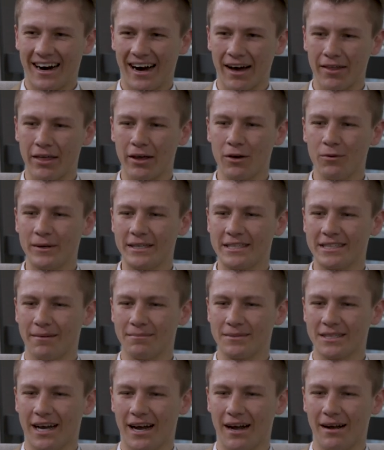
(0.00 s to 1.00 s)
I think we
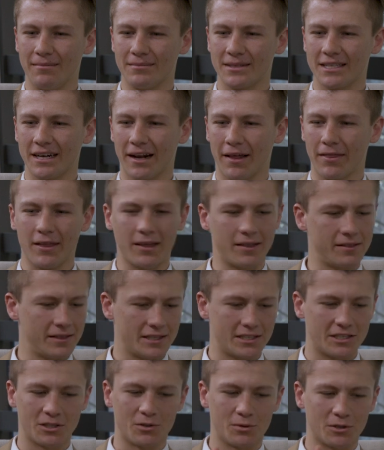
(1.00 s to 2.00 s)
sometimes, and I think
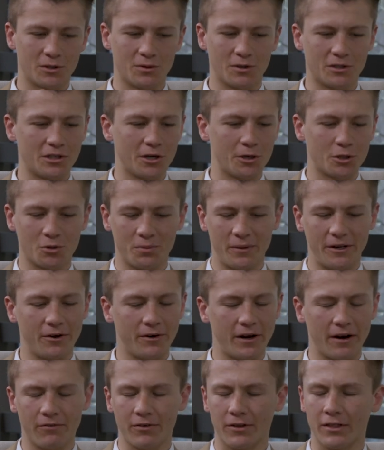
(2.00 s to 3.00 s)
this is also the social
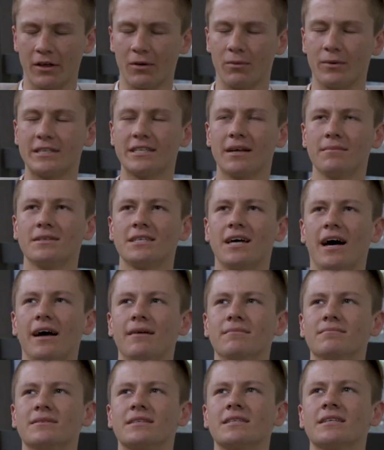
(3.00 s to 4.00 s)
media and everything, we
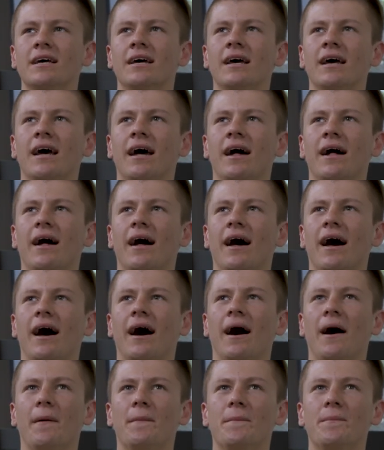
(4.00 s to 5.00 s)
sometimes
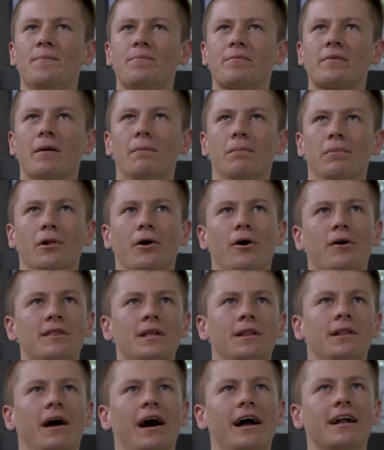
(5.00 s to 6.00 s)
blur
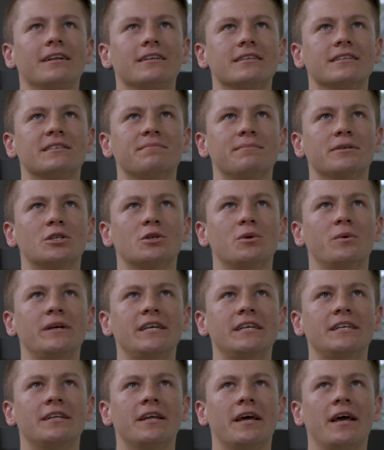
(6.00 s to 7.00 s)
the lines
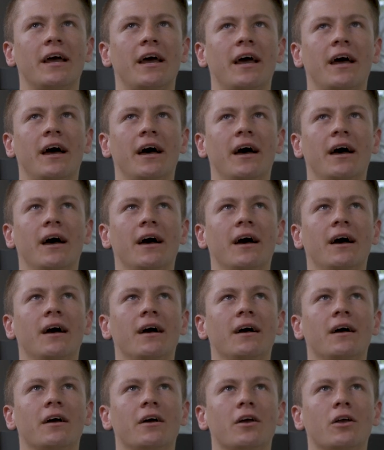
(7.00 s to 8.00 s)
between
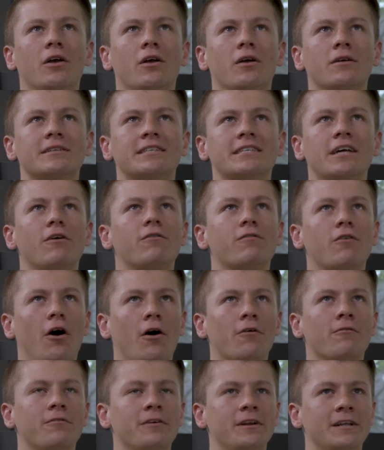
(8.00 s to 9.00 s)

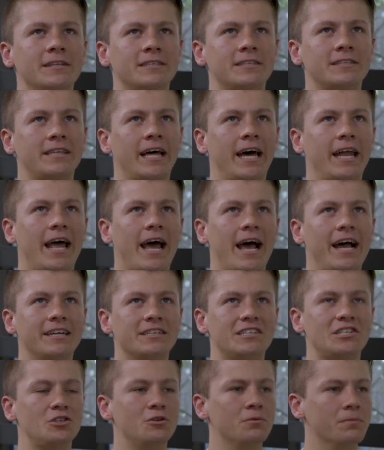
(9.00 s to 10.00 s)
self-confidence that
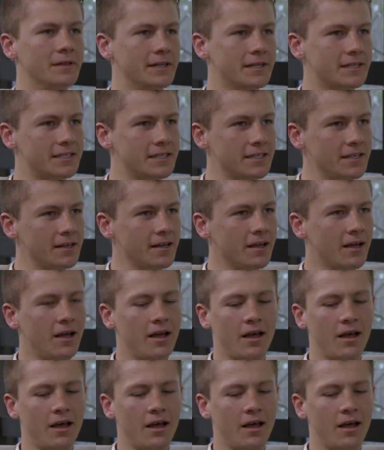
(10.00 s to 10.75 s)
has humility